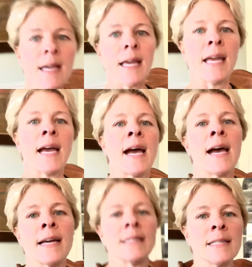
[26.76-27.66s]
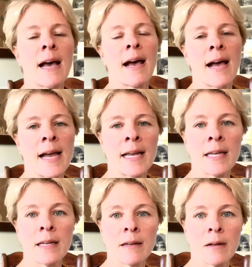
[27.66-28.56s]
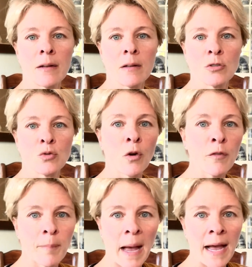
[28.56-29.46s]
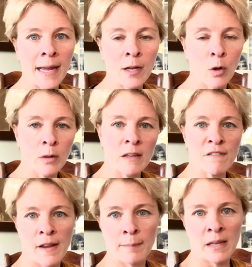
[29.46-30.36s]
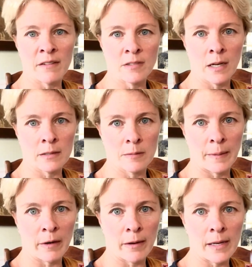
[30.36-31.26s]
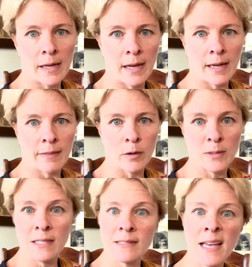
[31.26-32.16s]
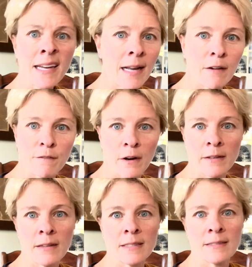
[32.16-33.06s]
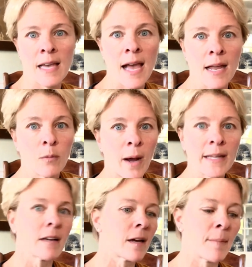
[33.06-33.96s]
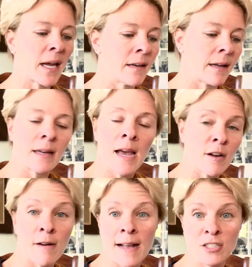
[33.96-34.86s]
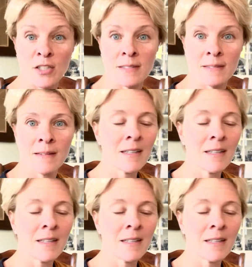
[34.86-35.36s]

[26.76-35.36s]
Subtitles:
and I drove by Holy Family of Duxbury, and there was a sign out front that said, "Why don't you come in and get your ashes?"